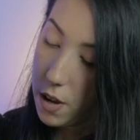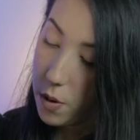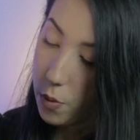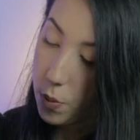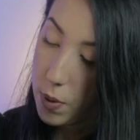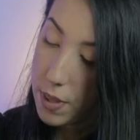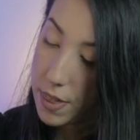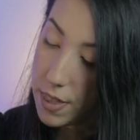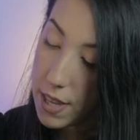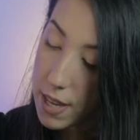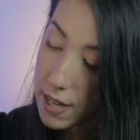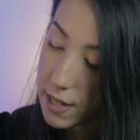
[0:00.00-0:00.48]

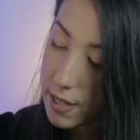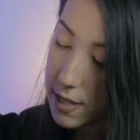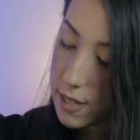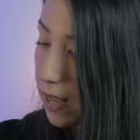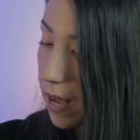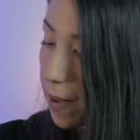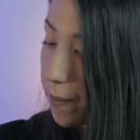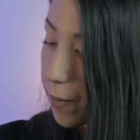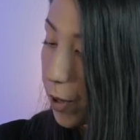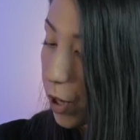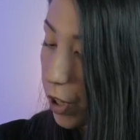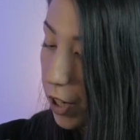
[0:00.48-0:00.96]
with it.
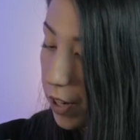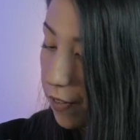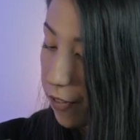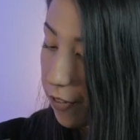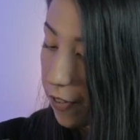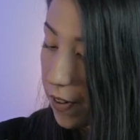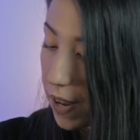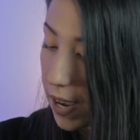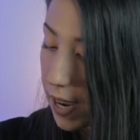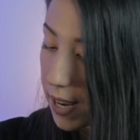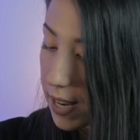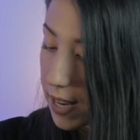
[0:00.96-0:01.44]
I'm gonna
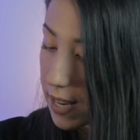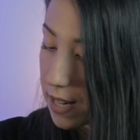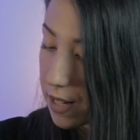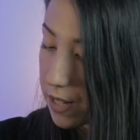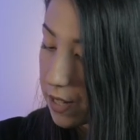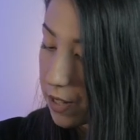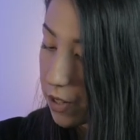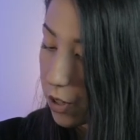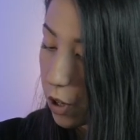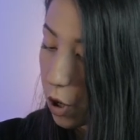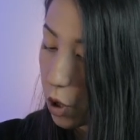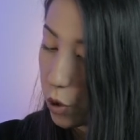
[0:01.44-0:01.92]
fly
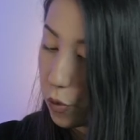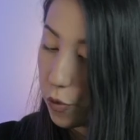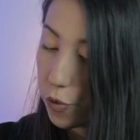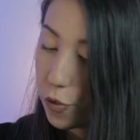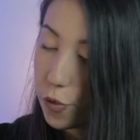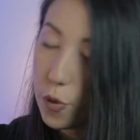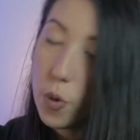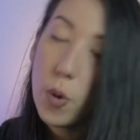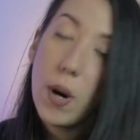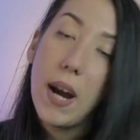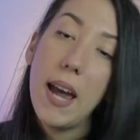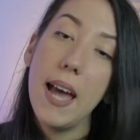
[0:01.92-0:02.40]
it on
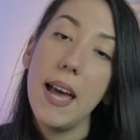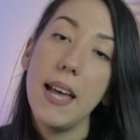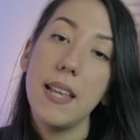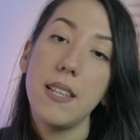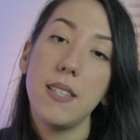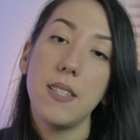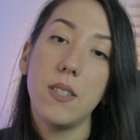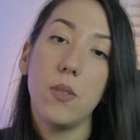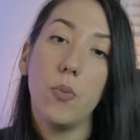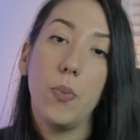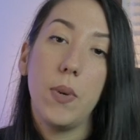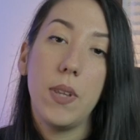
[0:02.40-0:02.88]

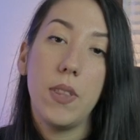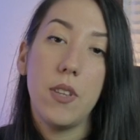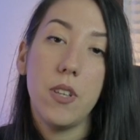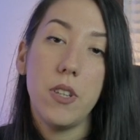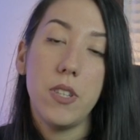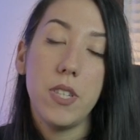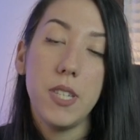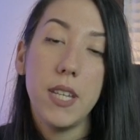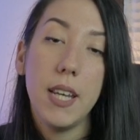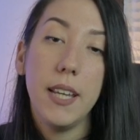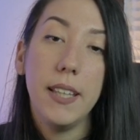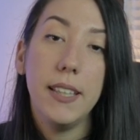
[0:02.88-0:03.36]
4S with the
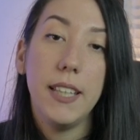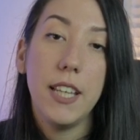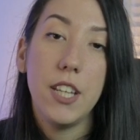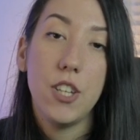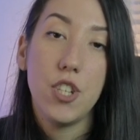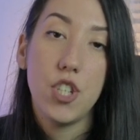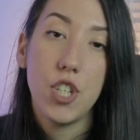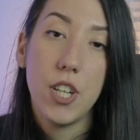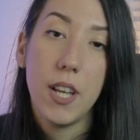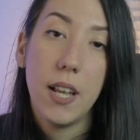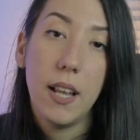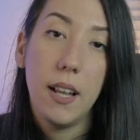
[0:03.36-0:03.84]

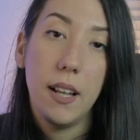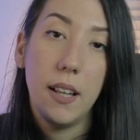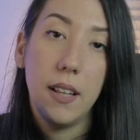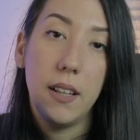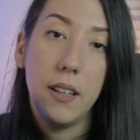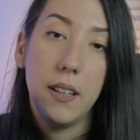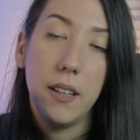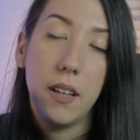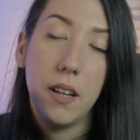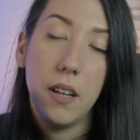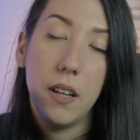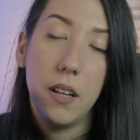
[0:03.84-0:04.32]

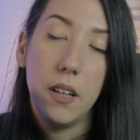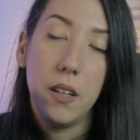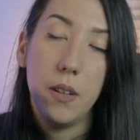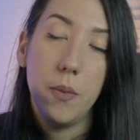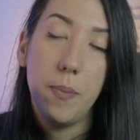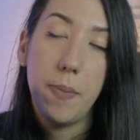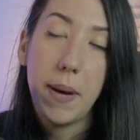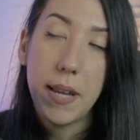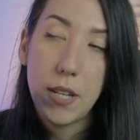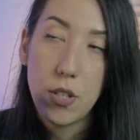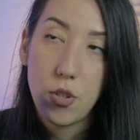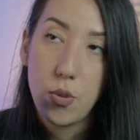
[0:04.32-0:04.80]
CNHL
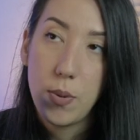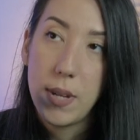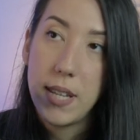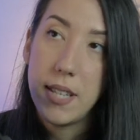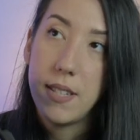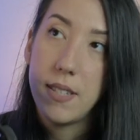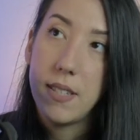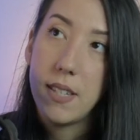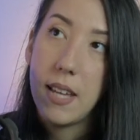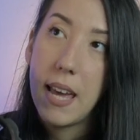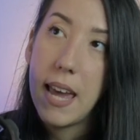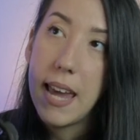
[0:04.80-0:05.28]

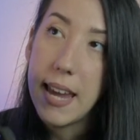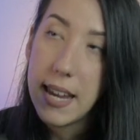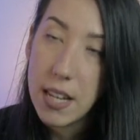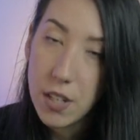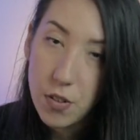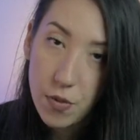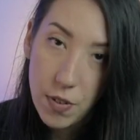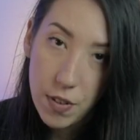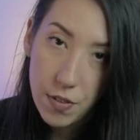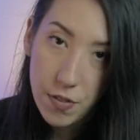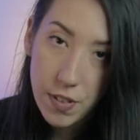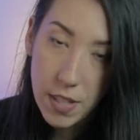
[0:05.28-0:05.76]
batteries,
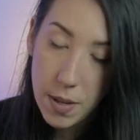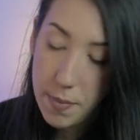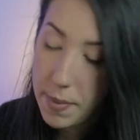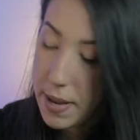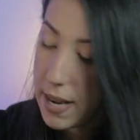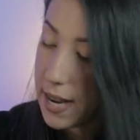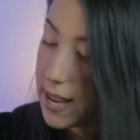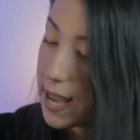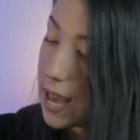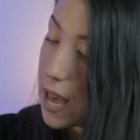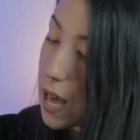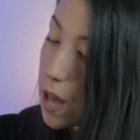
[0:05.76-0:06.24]
850
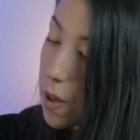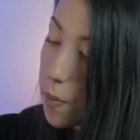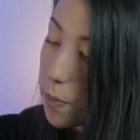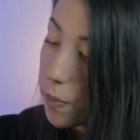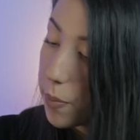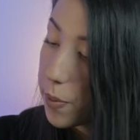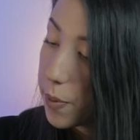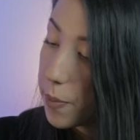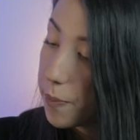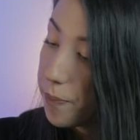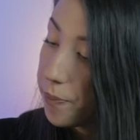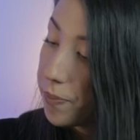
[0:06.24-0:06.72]

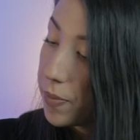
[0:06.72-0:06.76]
milliamp.